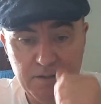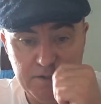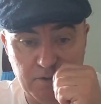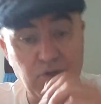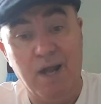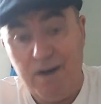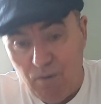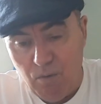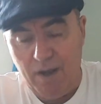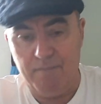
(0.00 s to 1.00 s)
So good luck to
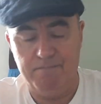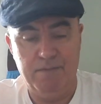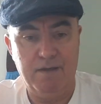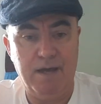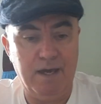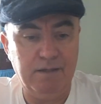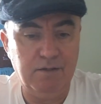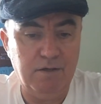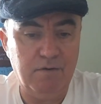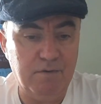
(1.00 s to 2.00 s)
all them, and
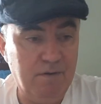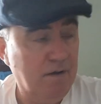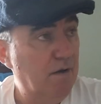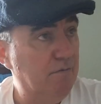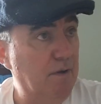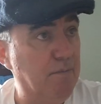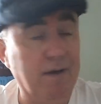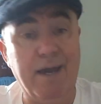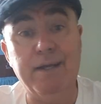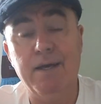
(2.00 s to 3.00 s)
fair
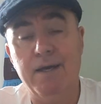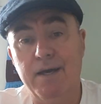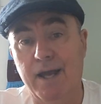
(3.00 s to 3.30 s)
play.